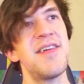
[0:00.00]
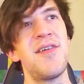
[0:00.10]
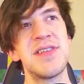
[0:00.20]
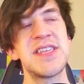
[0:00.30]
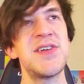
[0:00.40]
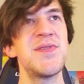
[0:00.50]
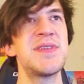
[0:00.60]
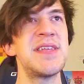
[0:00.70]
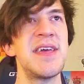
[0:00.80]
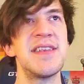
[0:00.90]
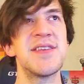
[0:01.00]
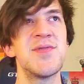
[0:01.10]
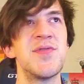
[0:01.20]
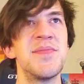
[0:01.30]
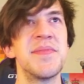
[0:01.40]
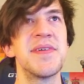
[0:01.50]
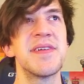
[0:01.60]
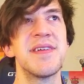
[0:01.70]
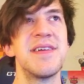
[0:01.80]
also Sandstorm